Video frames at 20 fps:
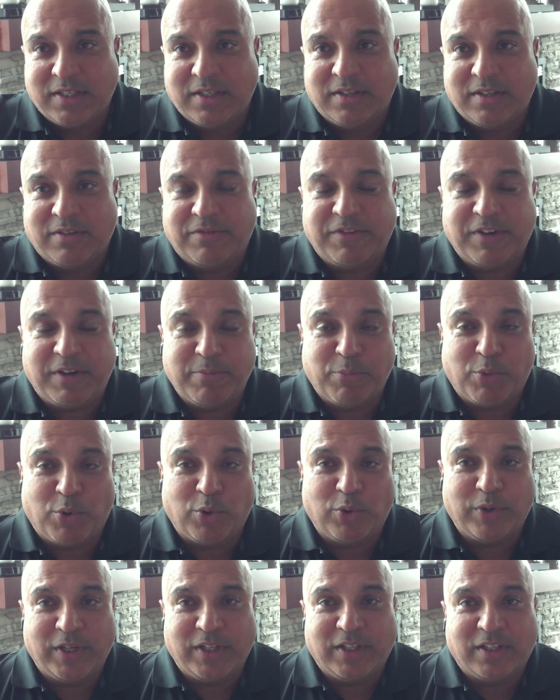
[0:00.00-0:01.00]
fit
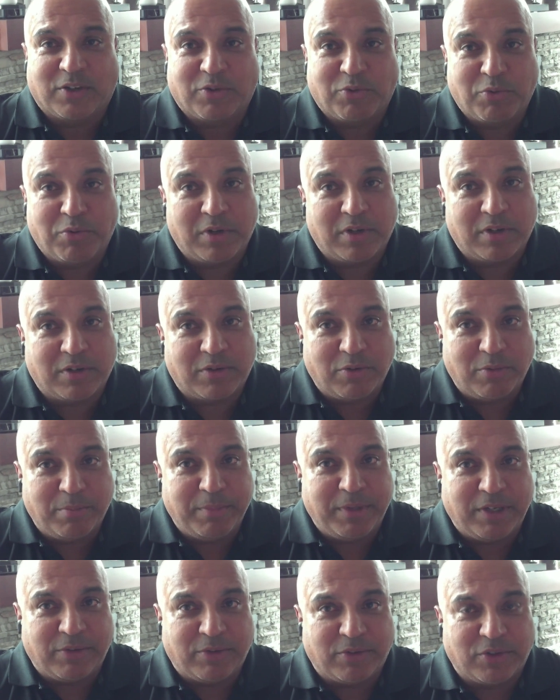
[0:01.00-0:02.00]
more in the critical
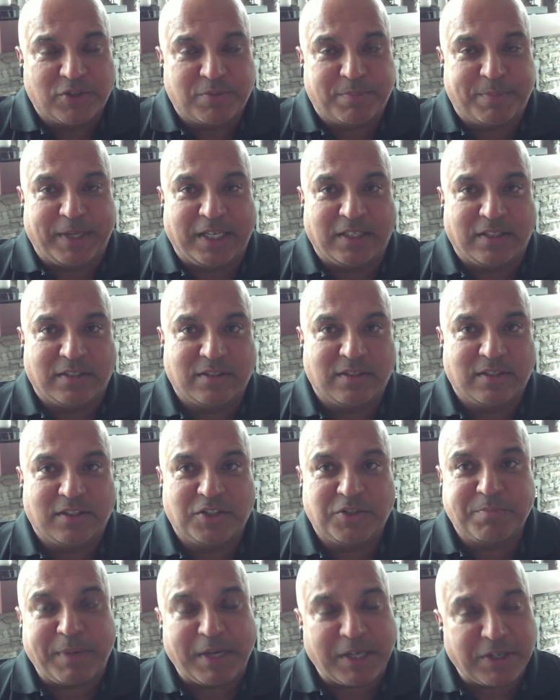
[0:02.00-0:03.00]
mineral space,
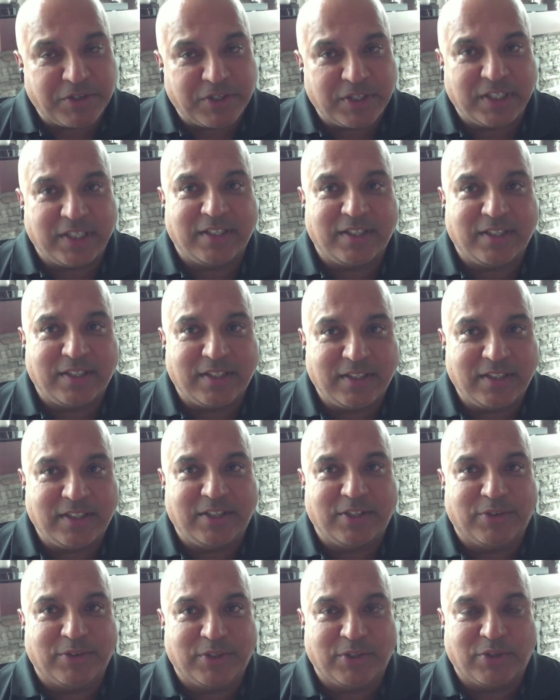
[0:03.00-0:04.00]
especially,
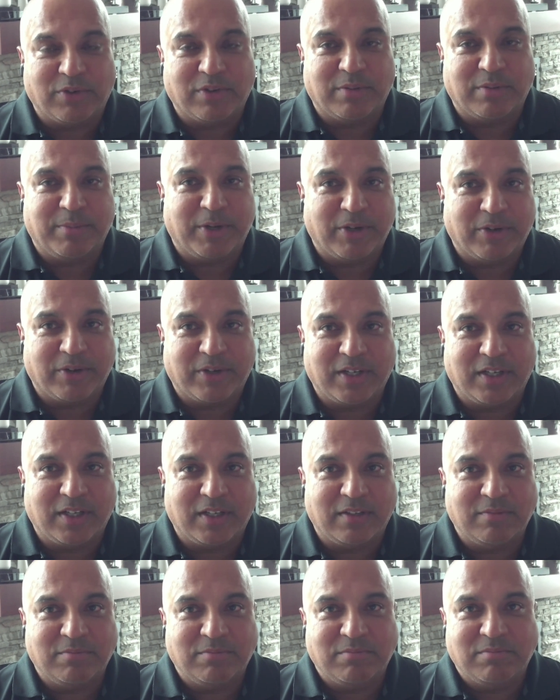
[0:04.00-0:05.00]
in North
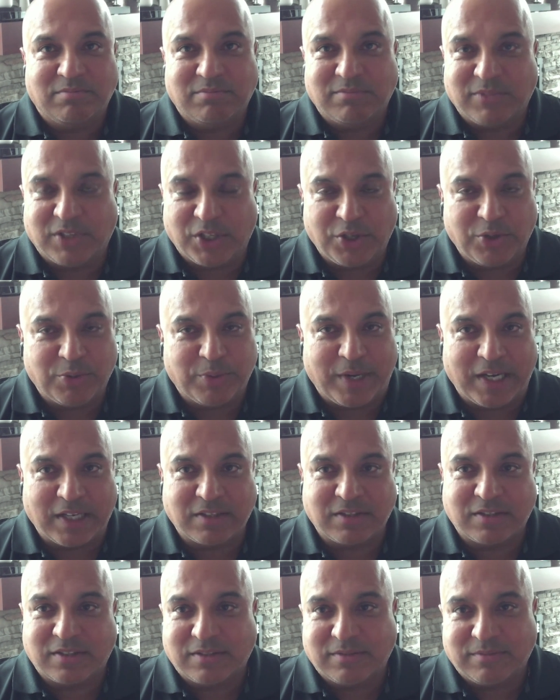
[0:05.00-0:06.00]
America, the
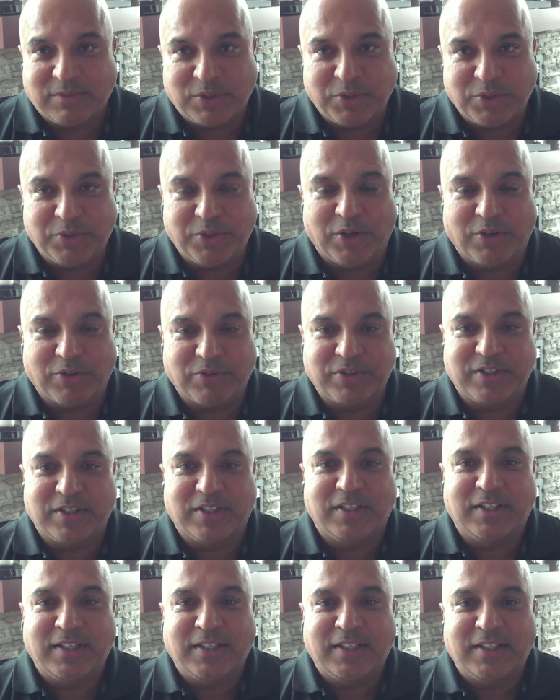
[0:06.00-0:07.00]
US, who knows?
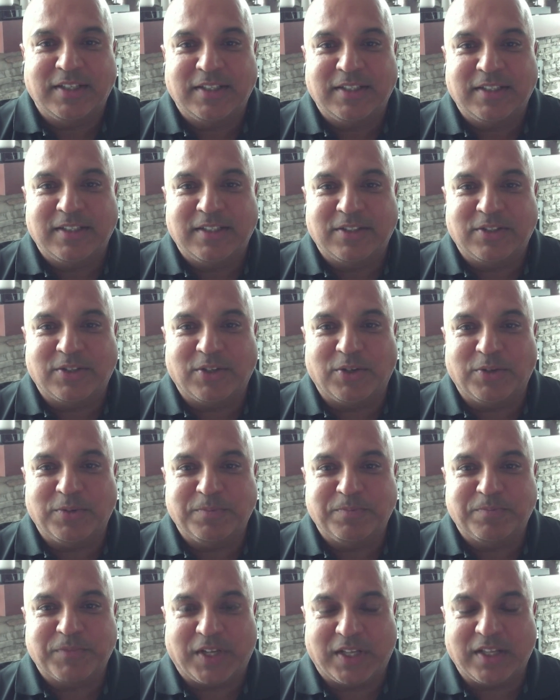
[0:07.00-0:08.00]
So
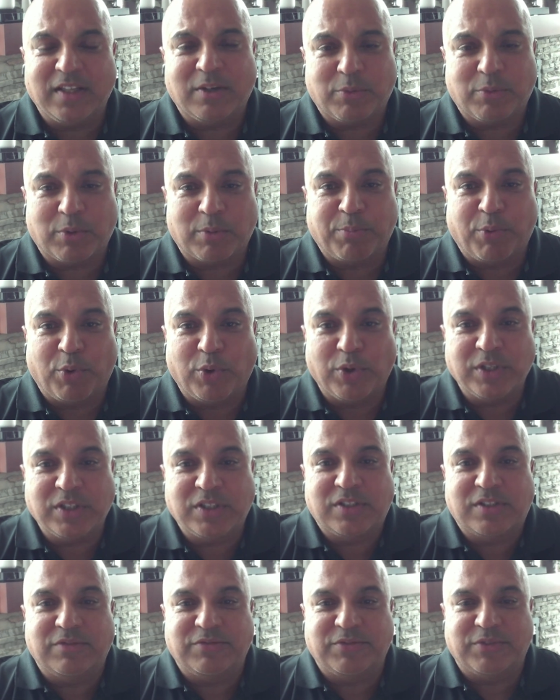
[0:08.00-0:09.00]
I think we're
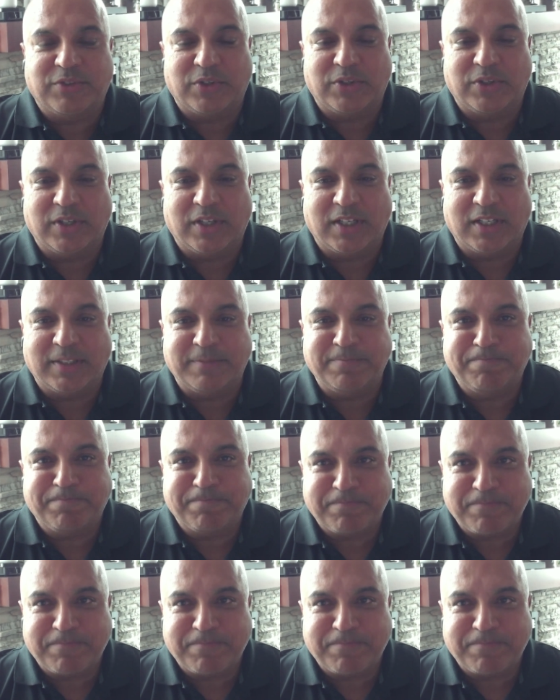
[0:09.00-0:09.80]
poised for,